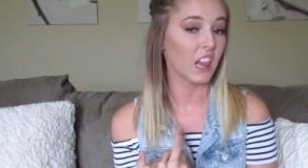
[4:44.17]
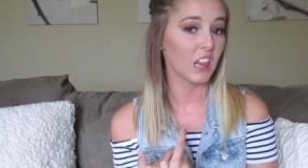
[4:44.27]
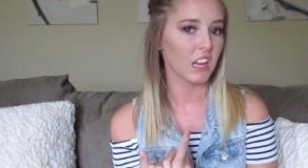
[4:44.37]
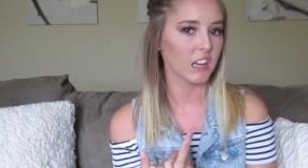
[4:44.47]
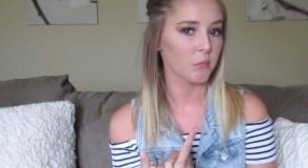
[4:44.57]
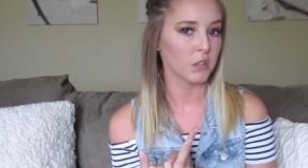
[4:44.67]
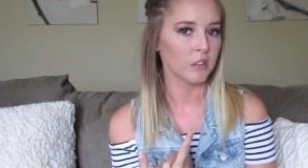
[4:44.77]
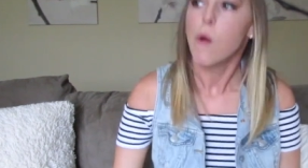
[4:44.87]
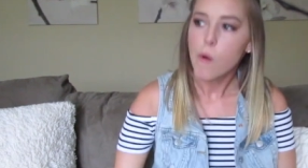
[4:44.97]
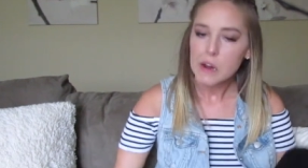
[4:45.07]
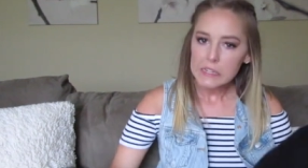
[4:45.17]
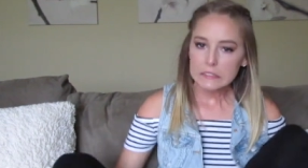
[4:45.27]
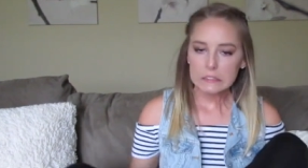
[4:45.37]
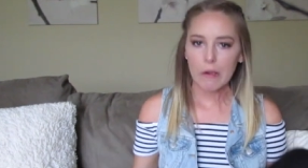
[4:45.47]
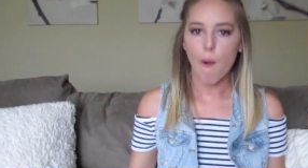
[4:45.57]
like me,
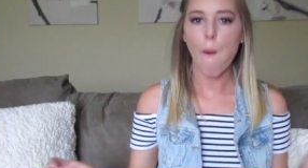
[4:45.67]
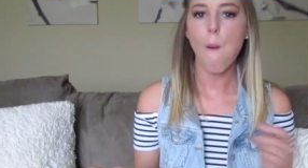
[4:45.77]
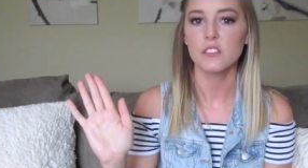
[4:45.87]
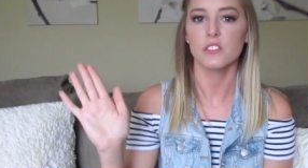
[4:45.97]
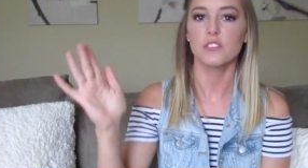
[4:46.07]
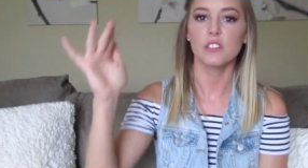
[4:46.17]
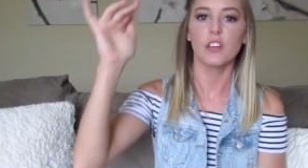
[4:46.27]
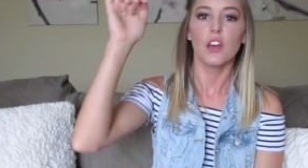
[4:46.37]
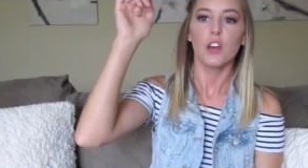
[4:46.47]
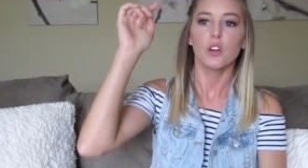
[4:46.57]
seriously,